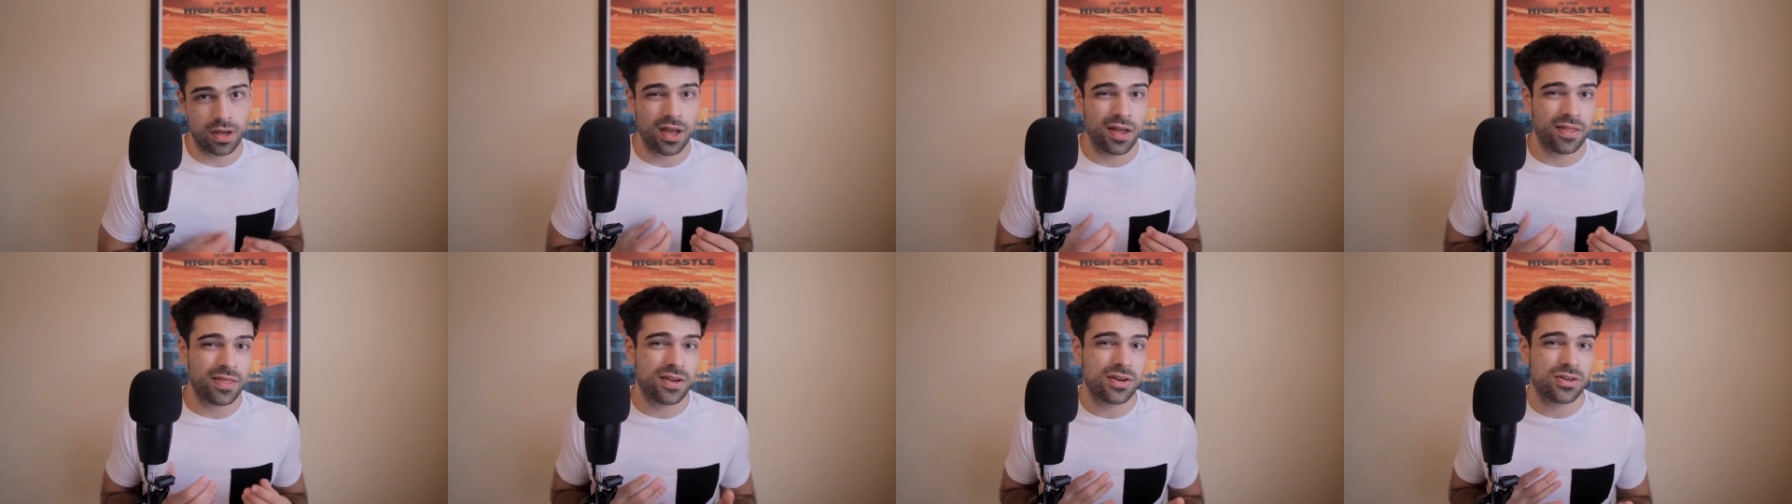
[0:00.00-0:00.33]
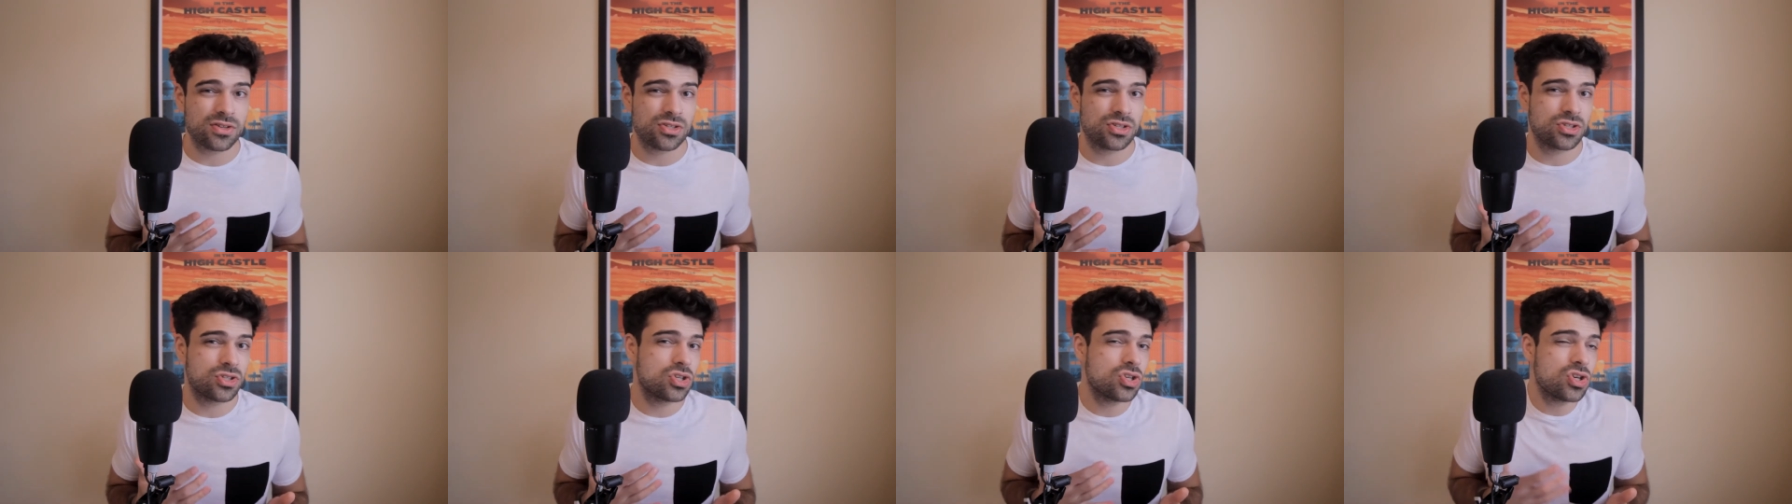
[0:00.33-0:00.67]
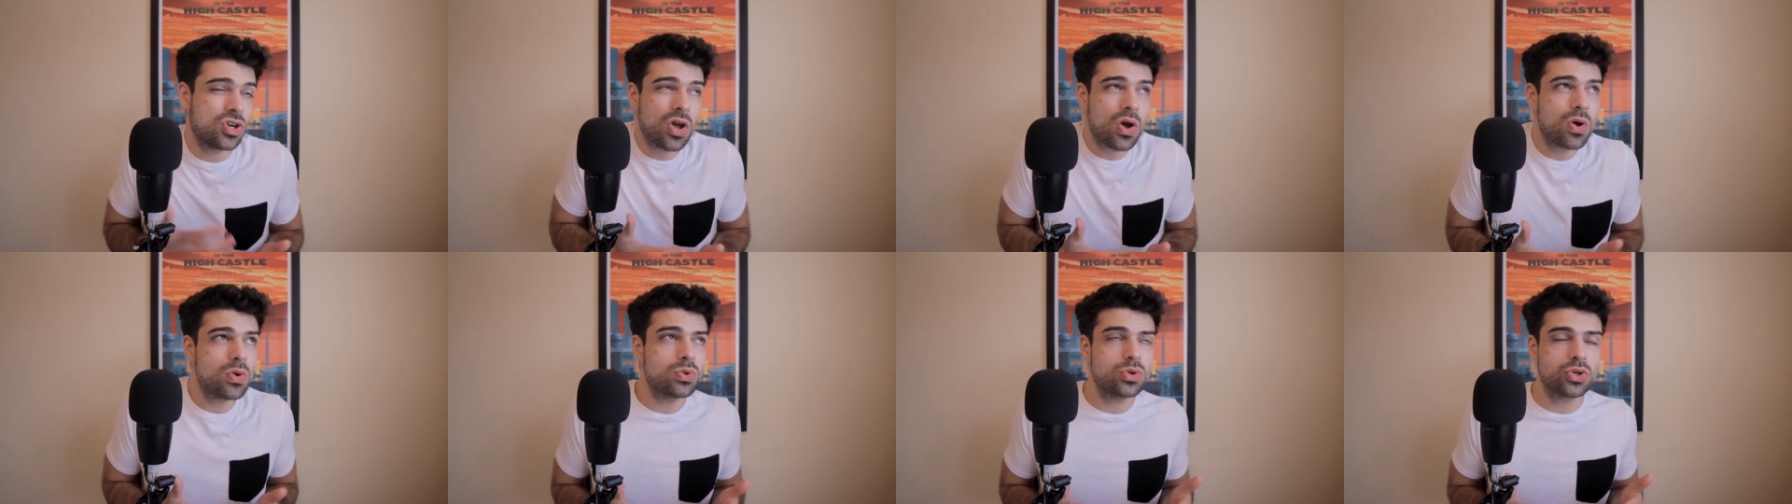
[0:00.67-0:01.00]
There's
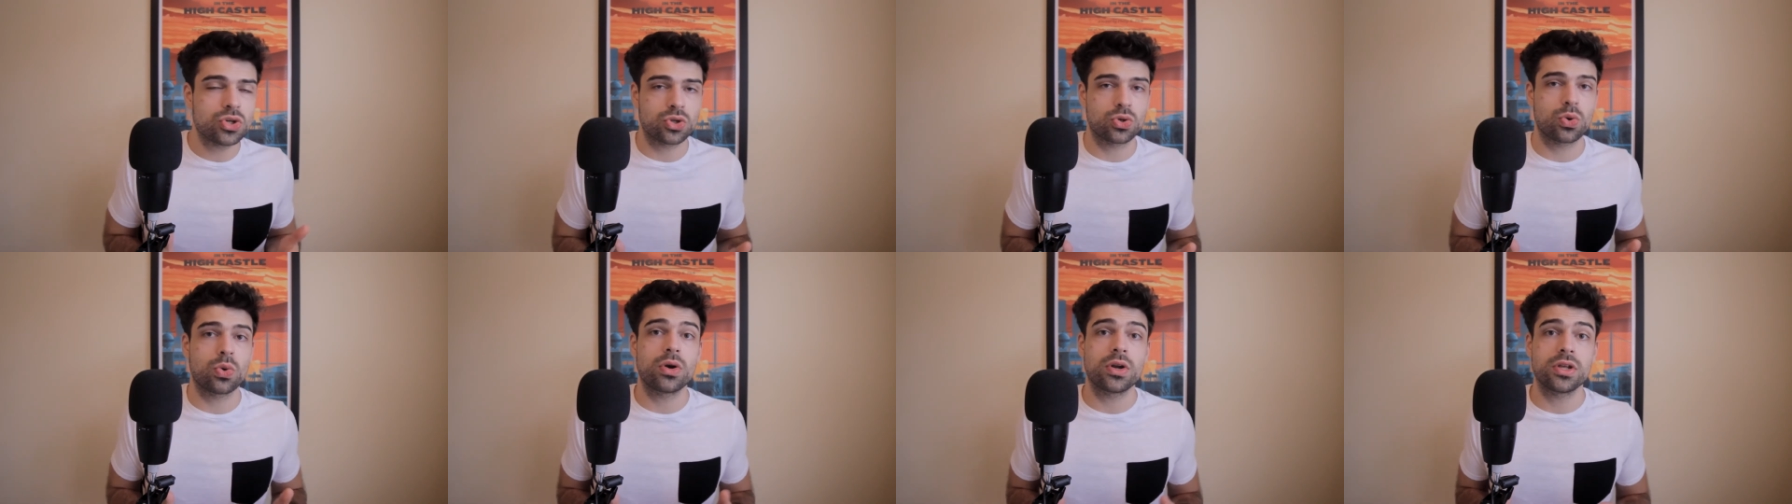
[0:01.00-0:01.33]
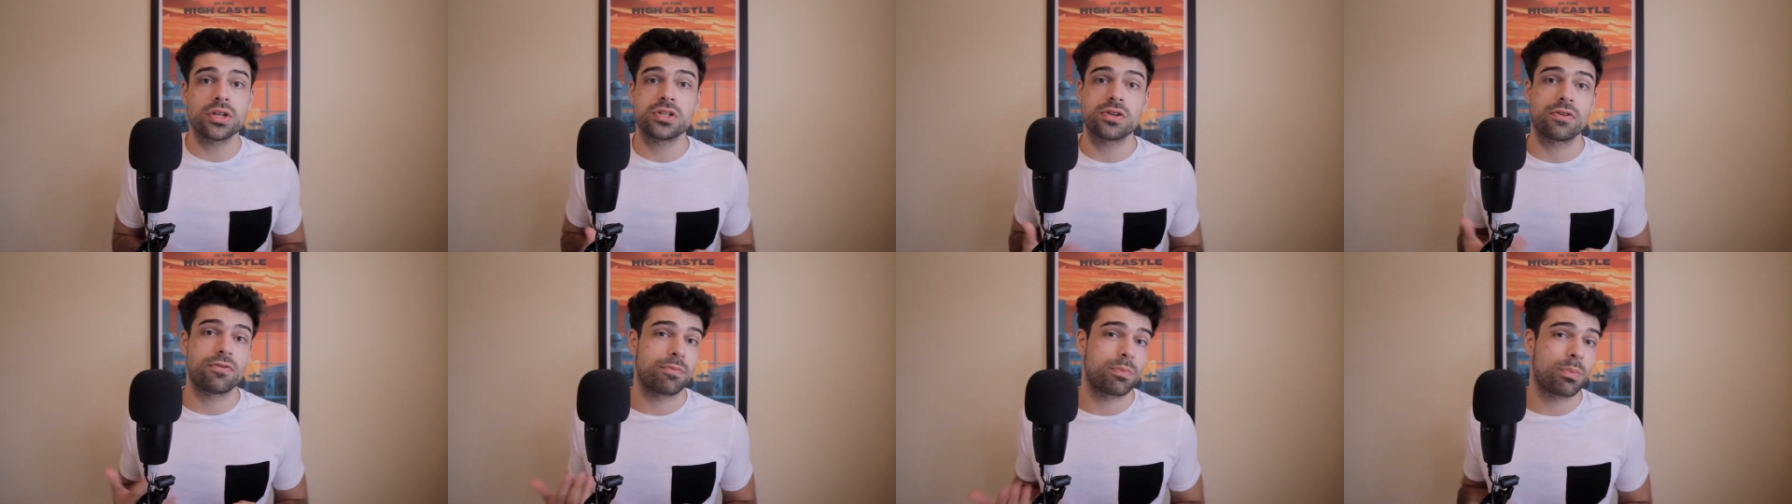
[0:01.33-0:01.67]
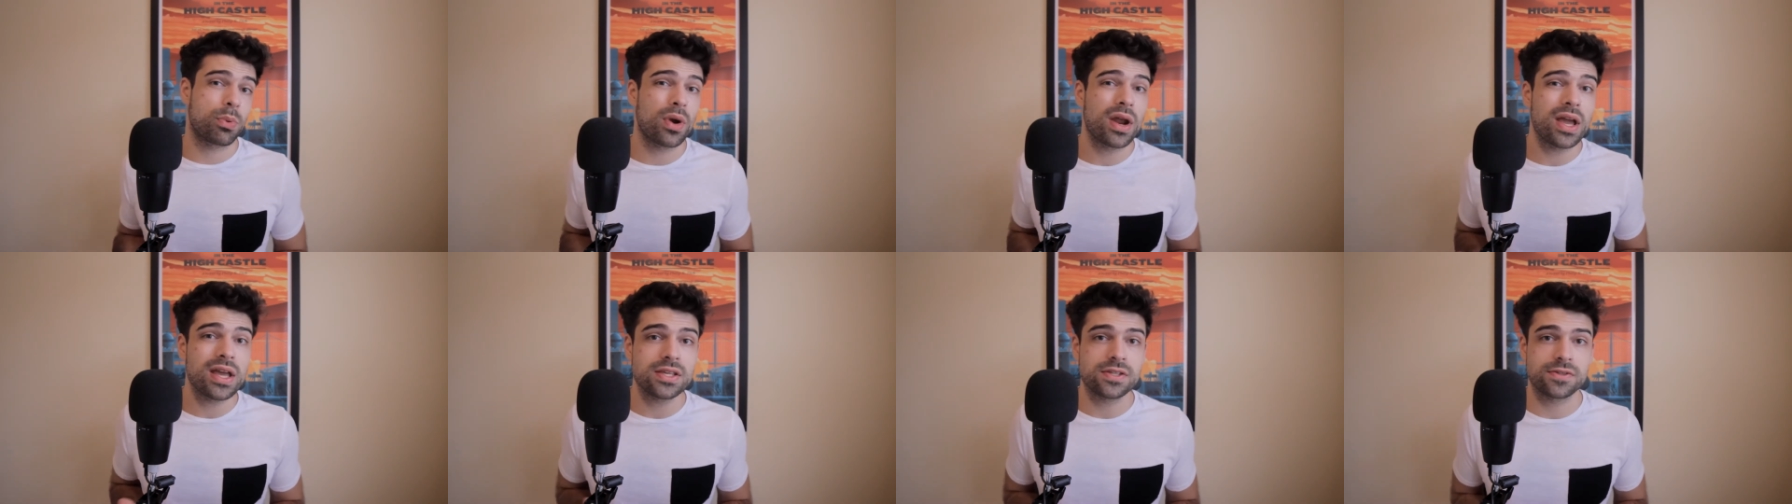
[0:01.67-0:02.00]
no shortage of
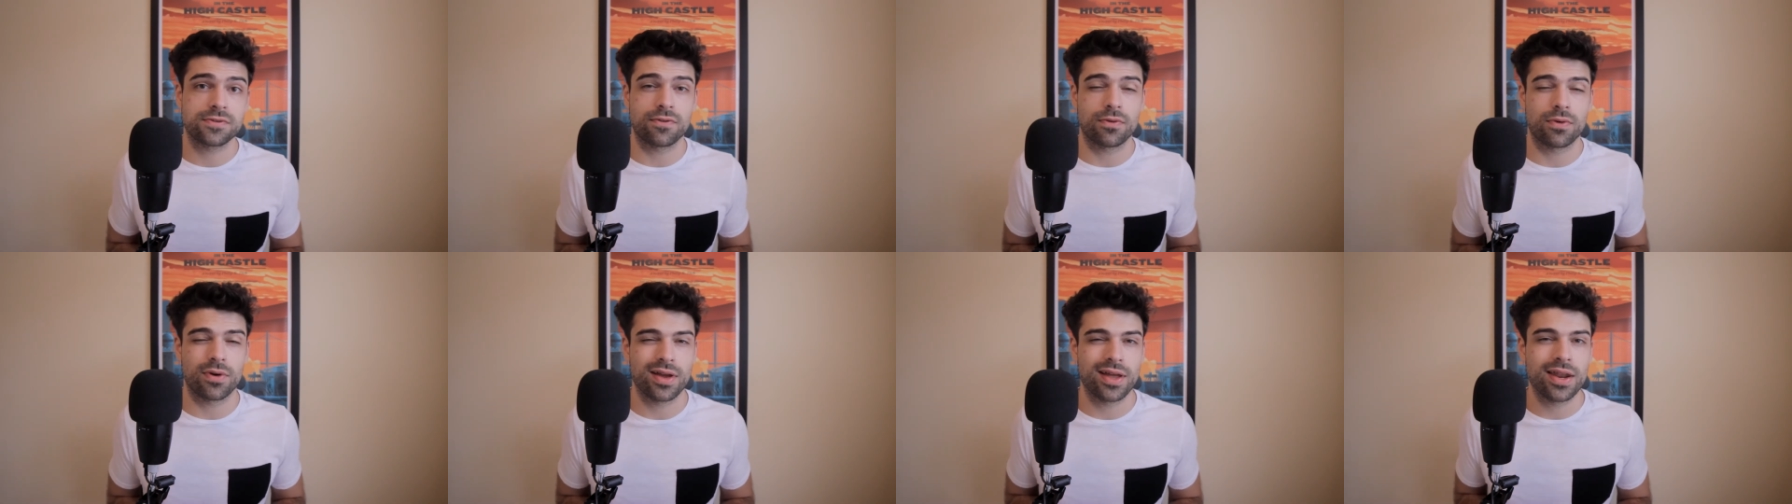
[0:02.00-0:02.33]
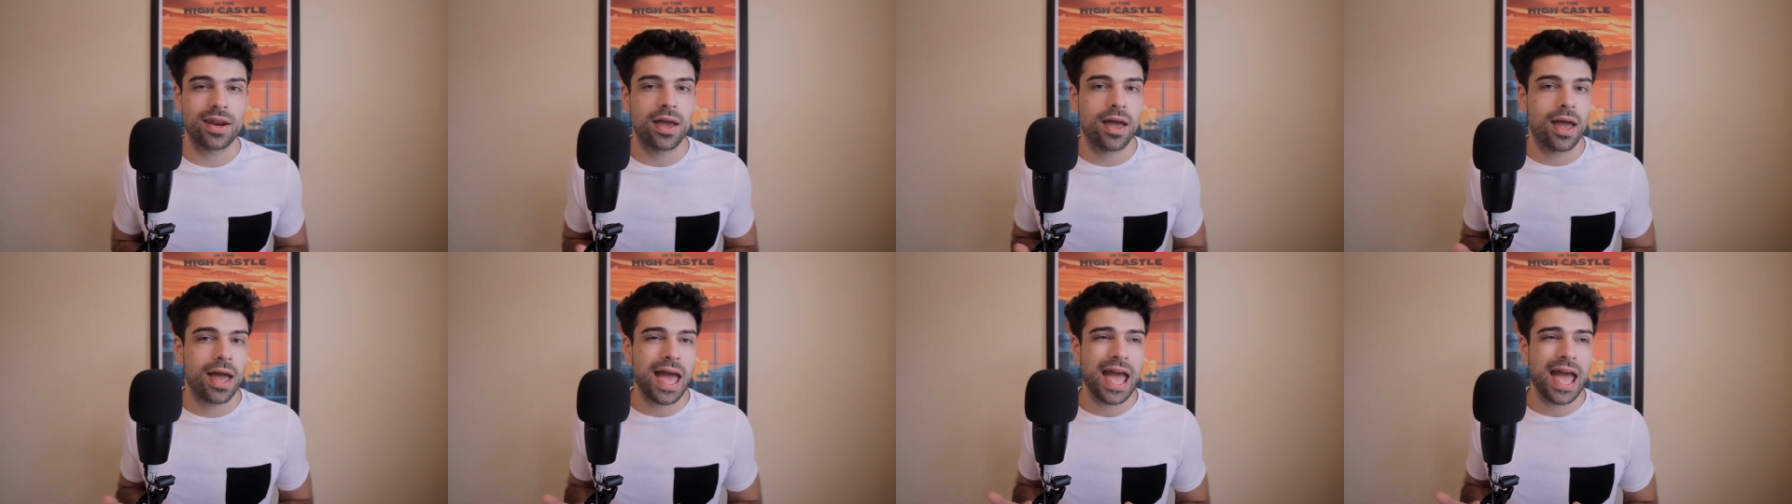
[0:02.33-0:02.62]
praise for it,